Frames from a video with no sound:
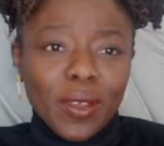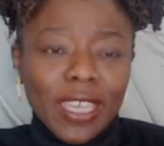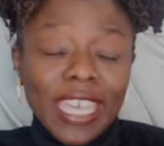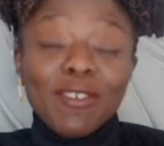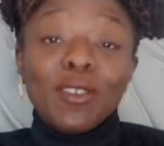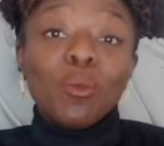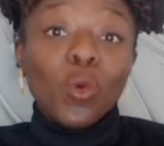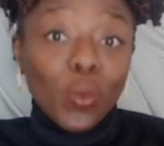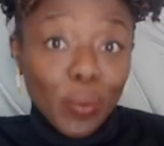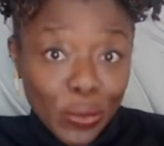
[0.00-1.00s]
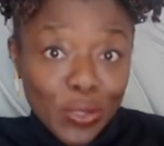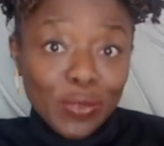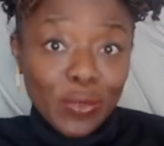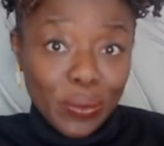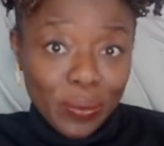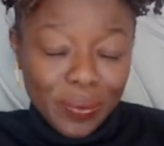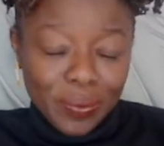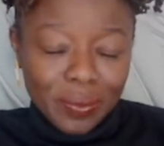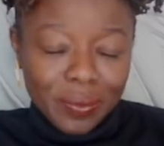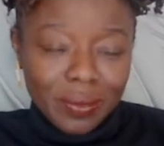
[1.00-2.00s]
even more beautiful.
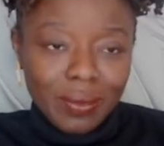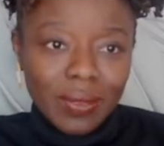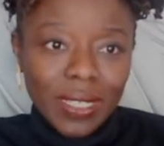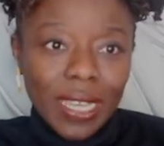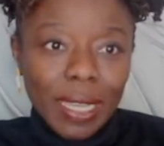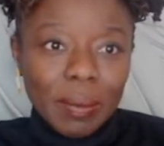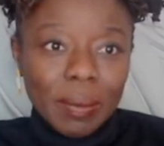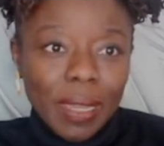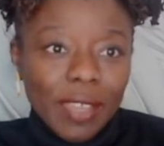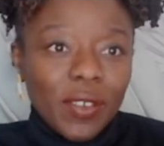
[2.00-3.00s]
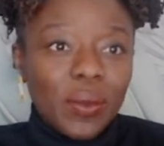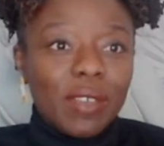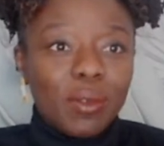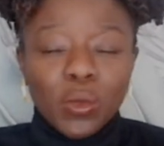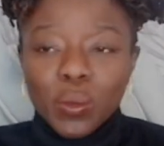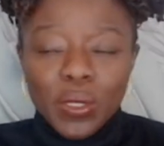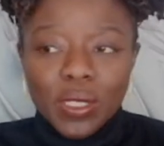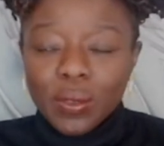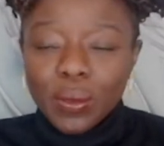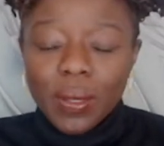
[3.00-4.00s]
I felt even more
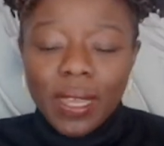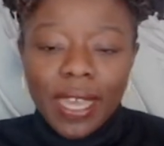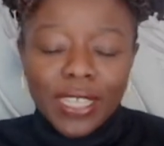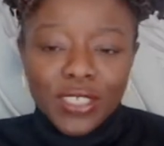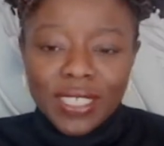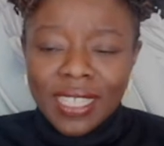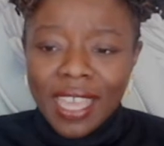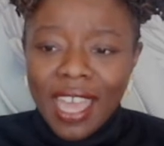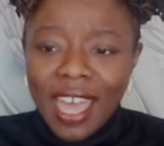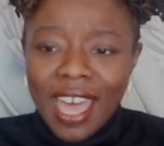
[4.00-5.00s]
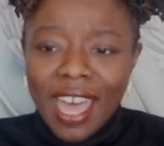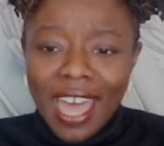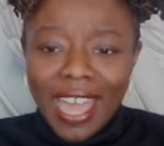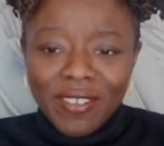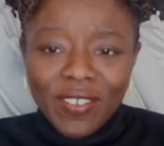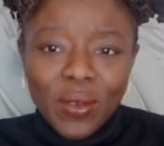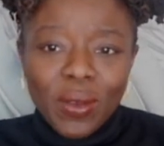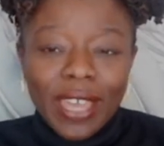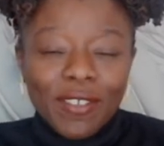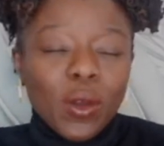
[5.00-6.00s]
beautiful. I
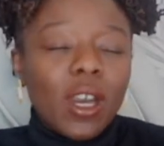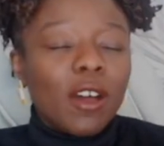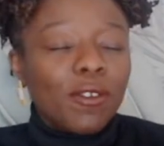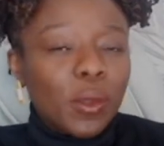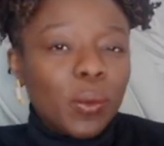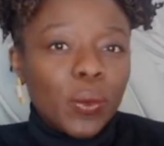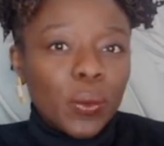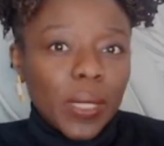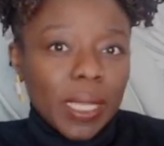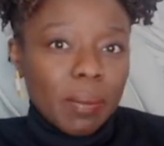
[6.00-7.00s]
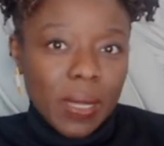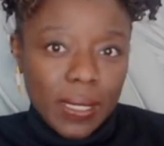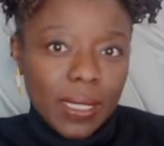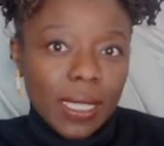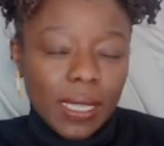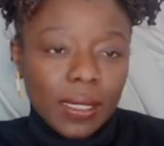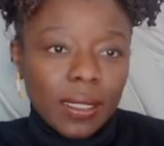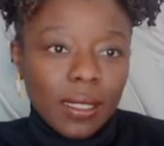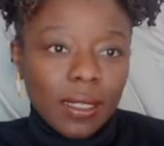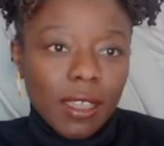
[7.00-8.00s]
felt comfortable in my skin
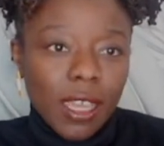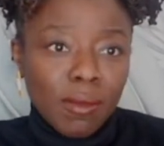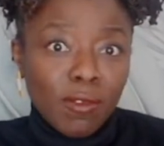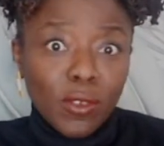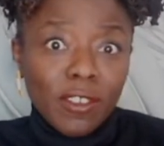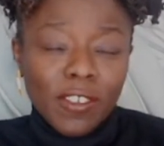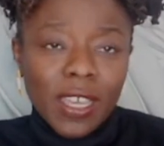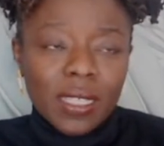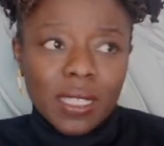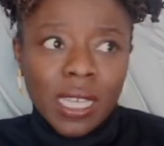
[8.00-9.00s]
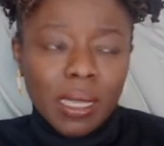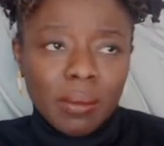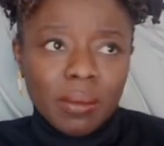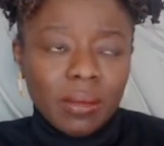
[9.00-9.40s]
for the first time